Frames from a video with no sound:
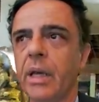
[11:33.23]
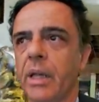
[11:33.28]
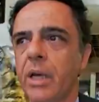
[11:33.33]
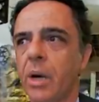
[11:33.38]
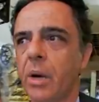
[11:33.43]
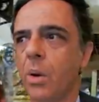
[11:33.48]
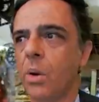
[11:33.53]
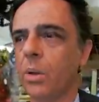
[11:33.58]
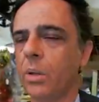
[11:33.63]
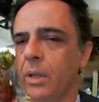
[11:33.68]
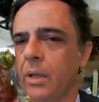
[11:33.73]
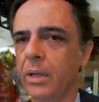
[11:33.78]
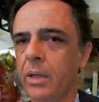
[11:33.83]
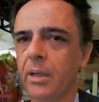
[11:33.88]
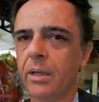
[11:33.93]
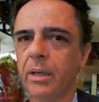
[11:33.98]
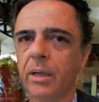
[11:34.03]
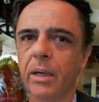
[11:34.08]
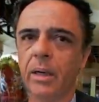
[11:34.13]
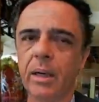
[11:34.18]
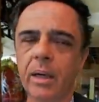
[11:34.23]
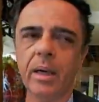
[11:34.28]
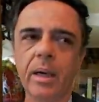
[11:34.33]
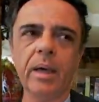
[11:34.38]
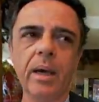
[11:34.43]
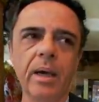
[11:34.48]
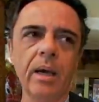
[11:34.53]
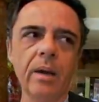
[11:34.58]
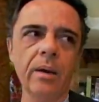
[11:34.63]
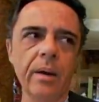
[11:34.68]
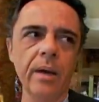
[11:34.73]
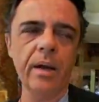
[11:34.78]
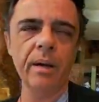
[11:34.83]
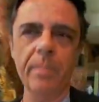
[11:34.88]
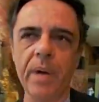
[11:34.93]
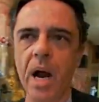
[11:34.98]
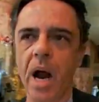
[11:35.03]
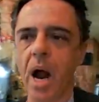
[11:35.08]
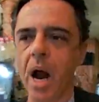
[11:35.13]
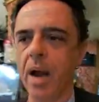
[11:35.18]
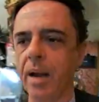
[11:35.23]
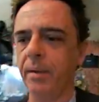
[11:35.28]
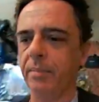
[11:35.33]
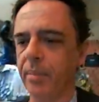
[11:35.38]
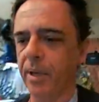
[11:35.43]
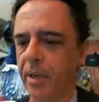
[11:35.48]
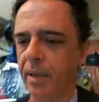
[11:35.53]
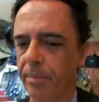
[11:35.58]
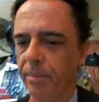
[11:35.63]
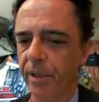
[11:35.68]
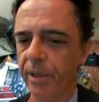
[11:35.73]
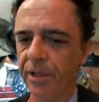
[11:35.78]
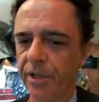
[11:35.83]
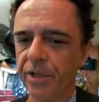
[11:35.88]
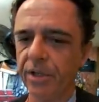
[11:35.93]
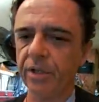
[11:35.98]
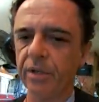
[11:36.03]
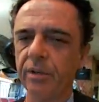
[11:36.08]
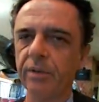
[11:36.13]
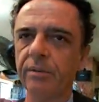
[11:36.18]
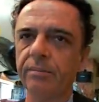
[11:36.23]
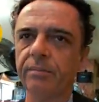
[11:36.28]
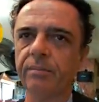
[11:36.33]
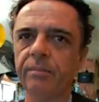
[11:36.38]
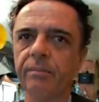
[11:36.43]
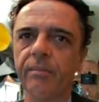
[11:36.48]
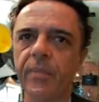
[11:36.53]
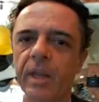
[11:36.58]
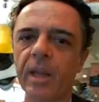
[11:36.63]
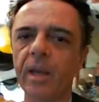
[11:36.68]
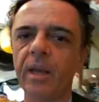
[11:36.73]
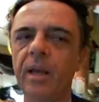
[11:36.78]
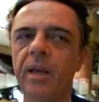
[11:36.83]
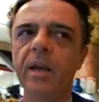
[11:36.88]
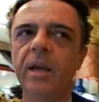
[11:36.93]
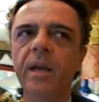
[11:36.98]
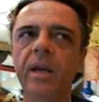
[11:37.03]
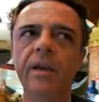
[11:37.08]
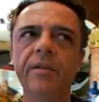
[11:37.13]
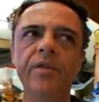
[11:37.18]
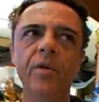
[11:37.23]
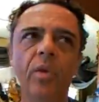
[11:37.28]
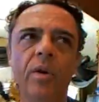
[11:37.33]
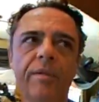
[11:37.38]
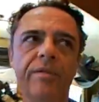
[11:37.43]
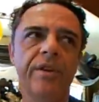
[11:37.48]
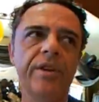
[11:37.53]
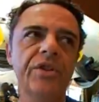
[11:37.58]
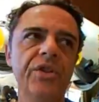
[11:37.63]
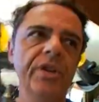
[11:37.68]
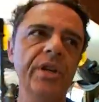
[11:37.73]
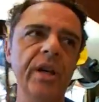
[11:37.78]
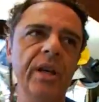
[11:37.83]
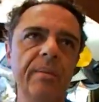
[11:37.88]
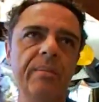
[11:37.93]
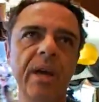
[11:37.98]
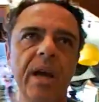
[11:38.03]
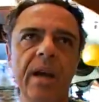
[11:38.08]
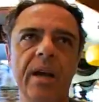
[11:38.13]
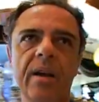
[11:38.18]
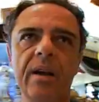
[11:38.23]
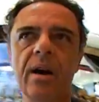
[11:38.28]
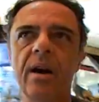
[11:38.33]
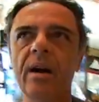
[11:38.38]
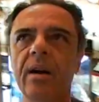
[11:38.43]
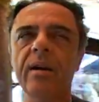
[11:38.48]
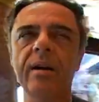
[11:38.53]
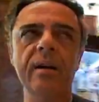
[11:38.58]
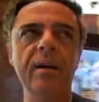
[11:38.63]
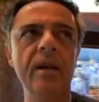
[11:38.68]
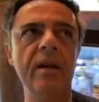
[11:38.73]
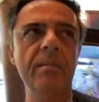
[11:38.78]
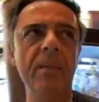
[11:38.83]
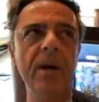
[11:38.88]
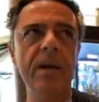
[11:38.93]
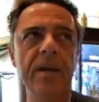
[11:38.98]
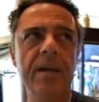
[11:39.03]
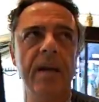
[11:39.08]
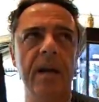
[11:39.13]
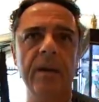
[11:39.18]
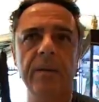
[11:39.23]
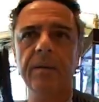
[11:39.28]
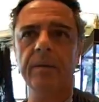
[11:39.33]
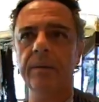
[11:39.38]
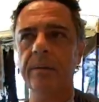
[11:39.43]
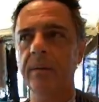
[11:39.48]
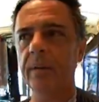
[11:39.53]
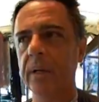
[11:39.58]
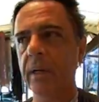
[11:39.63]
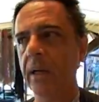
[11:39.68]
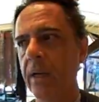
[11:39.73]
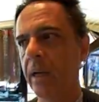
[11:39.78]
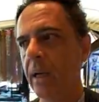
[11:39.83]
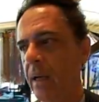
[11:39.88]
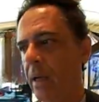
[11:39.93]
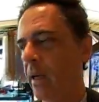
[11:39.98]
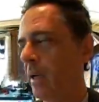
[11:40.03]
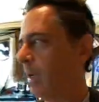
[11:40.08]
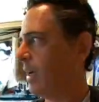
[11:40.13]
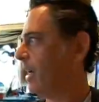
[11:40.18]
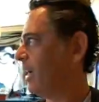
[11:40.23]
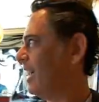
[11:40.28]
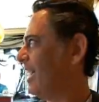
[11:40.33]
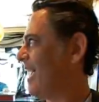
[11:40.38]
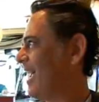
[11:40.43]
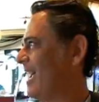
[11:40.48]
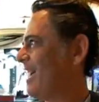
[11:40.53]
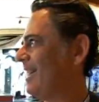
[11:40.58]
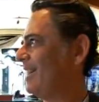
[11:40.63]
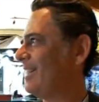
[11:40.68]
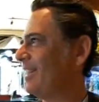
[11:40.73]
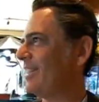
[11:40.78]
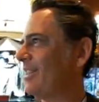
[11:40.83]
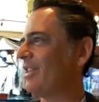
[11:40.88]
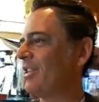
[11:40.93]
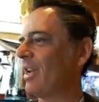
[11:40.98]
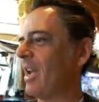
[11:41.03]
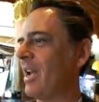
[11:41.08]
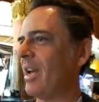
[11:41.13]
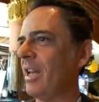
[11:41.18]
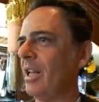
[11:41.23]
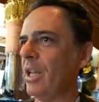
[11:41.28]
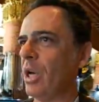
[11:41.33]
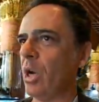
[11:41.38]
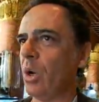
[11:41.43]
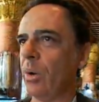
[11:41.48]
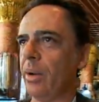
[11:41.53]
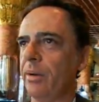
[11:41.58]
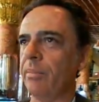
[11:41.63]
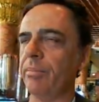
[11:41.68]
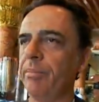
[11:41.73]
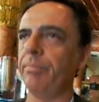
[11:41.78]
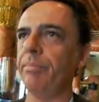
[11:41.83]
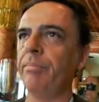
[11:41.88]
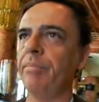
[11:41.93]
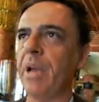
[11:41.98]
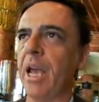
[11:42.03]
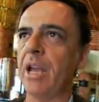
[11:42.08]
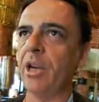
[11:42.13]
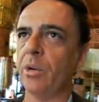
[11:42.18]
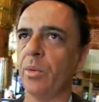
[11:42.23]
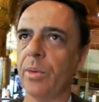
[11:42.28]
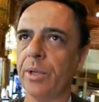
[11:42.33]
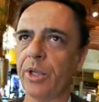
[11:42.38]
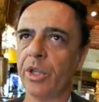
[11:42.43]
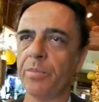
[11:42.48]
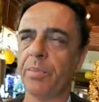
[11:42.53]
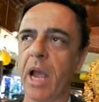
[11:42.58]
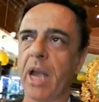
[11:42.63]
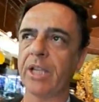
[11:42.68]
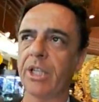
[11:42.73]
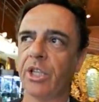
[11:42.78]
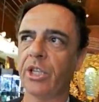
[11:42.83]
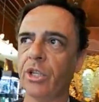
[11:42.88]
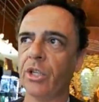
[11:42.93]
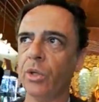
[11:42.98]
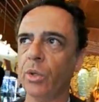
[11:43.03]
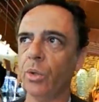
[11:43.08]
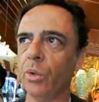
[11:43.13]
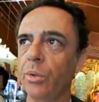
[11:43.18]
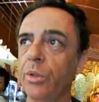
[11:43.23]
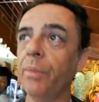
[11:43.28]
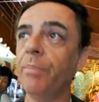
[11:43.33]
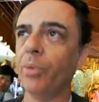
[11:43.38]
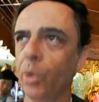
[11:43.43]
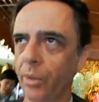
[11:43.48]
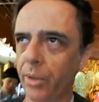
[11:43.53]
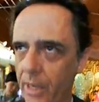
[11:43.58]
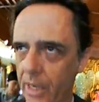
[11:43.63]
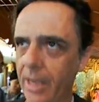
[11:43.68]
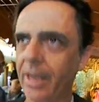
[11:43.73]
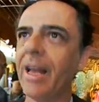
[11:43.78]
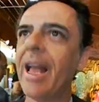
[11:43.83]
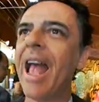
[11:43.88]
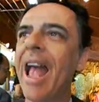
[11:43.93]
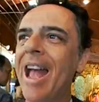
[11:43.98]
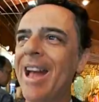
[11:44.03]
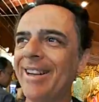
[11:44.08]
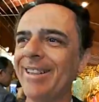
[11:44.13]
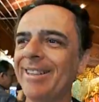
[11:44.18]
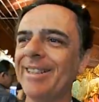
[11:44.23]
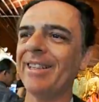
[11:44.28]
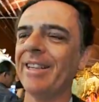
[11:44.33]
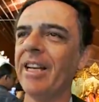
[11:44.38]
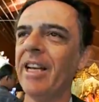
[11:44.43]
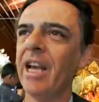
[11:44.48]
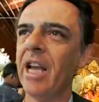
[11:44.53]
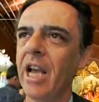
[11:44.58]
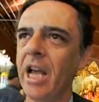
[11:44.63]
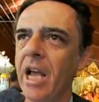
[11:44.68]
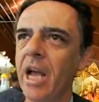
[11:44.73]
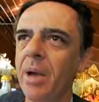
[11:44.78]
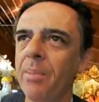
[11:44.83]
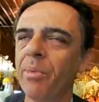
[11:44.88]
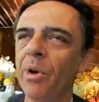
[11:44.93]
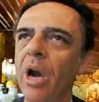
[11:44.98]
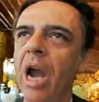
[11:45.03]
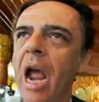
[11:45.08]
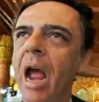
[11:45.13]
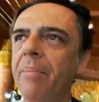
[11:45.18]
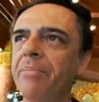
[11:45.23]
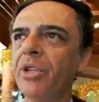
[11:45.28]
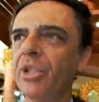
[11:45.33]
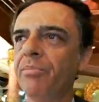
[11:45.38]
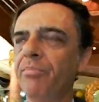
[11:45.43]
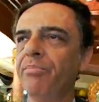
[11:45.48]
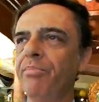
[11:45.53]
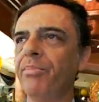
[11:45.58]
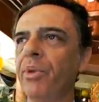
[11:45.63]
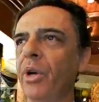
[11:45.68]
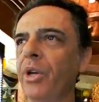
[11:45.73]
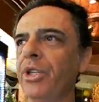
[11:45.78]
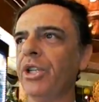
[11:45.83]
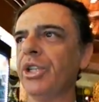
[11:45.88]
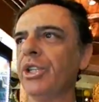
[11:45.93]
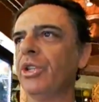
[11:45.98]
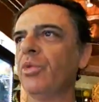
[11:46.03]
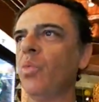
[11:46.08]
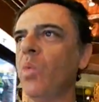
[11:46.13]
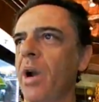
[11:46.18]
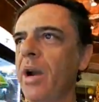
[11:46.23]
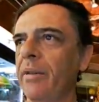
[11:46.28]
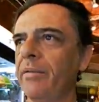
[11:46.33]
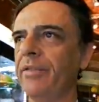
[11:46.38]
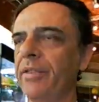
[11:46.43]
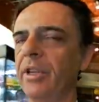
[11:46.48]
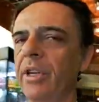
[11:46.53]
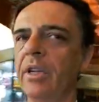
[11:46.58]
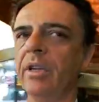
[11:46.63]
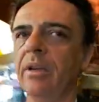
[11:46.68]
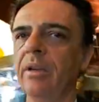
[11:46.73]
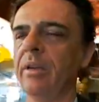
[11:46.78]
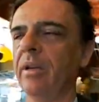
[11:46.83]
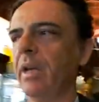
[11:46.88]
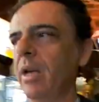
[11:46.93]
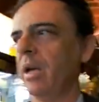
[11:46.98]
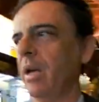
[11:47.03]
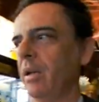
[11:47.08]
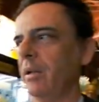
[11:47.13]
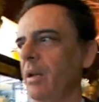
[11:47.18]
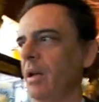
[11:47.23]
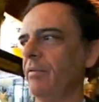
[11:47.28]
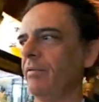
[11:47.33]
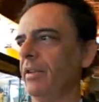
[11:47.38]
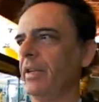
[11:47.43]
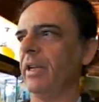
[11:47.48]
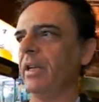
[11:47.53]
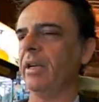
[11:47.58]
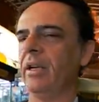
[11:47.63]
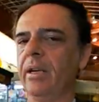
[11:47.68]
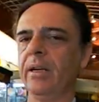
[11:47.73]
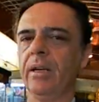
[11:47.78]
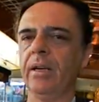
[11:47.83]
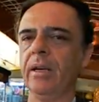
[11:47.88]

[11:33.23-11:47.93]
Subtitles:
the holy area behind, but please, if you are visiting Bangkok, come on down and say hello and pay your respects to the Buddha, and perhaps purchase one of the lovely